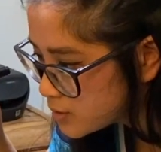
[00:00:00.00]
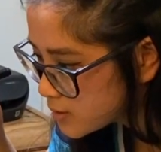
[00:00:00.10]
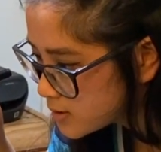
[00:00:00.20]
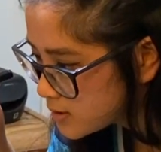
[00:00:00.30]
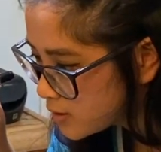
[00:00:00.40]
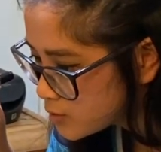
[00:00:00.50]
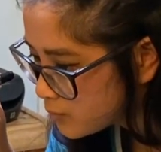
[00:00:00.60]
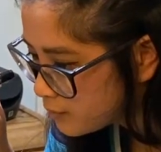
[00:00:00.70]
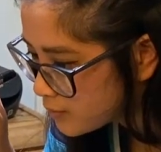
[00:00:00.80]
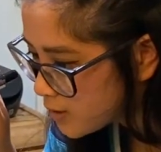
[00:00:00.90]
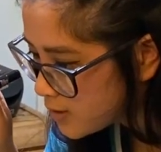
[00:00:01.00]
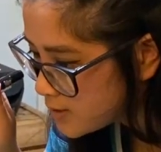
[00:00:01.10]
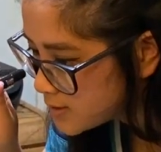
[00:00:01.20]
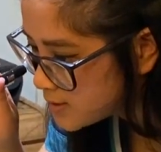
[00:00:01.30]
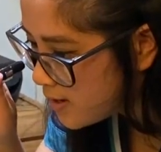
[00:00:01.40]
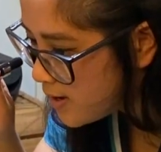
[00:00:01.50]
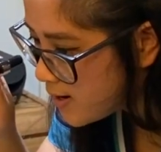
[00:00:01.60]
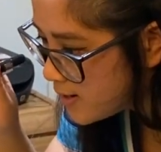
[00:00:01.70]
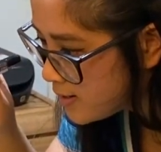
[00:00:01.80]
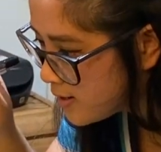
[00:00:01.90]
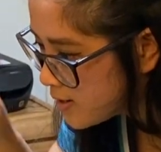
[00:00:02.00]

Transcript: do consensual for the other side.